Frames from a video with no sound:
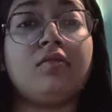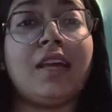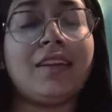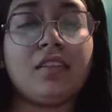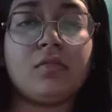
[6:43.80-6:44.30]

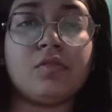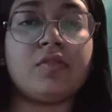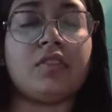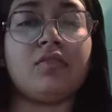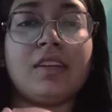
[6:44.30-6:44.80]
that comes
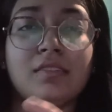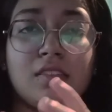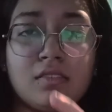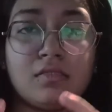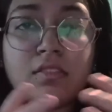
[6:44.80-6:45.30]
when that
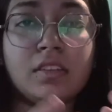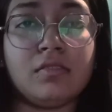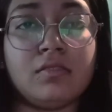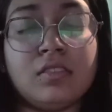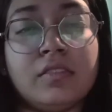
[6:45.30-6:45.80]
is
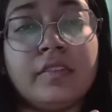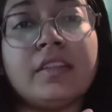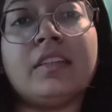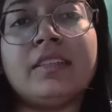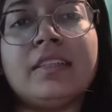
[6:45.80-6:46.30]
when the
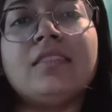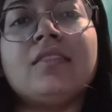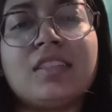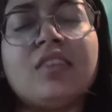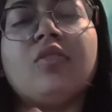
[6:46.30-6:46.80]
difficulty,
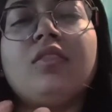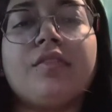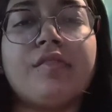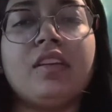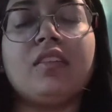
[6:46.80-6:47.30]
not
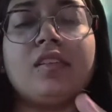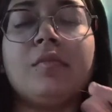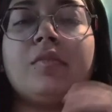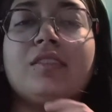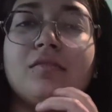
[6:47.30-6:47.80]
difficulty,
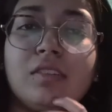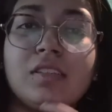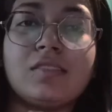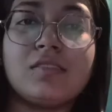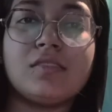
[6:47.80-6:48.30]
but
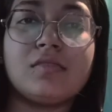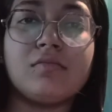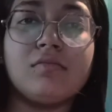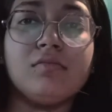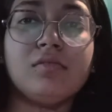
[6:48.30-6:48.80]
it's
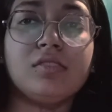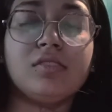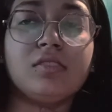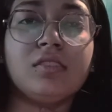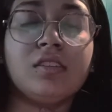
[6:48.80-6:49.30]

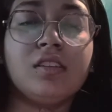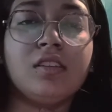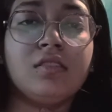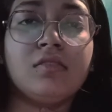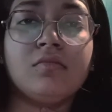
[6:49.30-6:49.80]
just
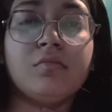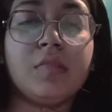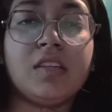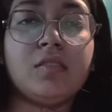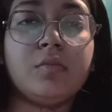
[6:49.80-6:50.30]

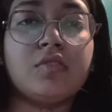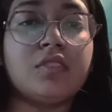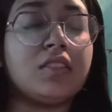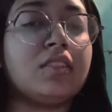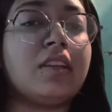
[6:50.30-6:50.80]
make the
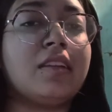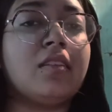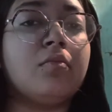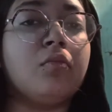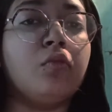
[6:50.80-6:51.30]
process
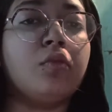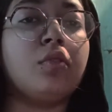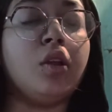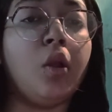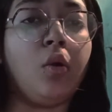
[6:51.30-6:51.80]
little more
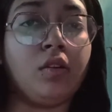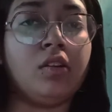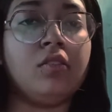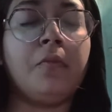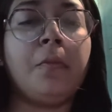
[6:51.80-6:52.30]

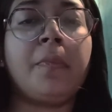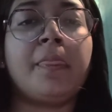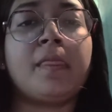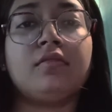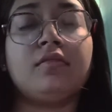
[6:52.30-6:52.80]
longer.
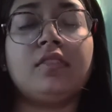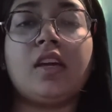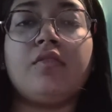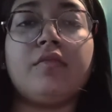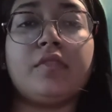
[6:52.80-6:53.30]

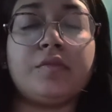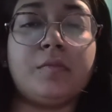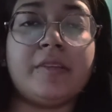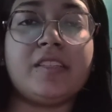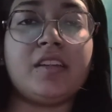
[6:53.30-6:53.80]
Now we will
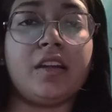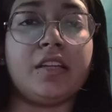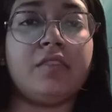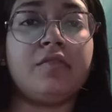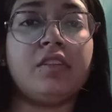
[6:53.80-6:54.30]
be
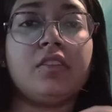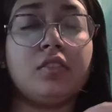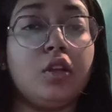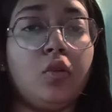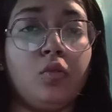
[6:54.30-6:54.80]
starting with
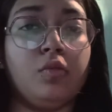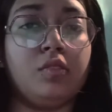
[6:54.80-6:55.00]
the logo